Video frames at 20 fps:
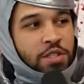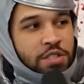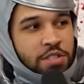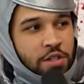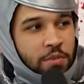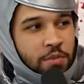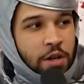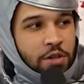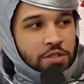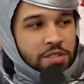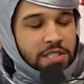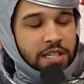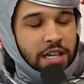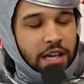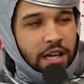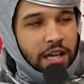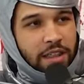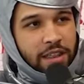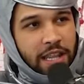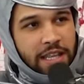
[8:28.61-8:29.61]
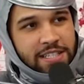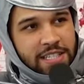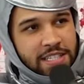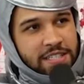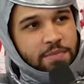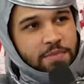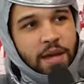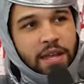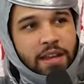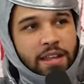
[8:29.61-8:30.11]
your most
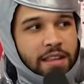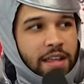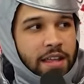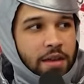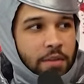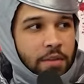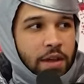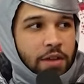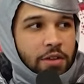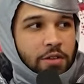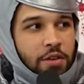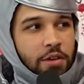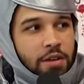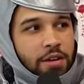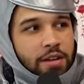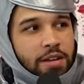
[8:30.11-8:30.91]
anticipated thing about New York?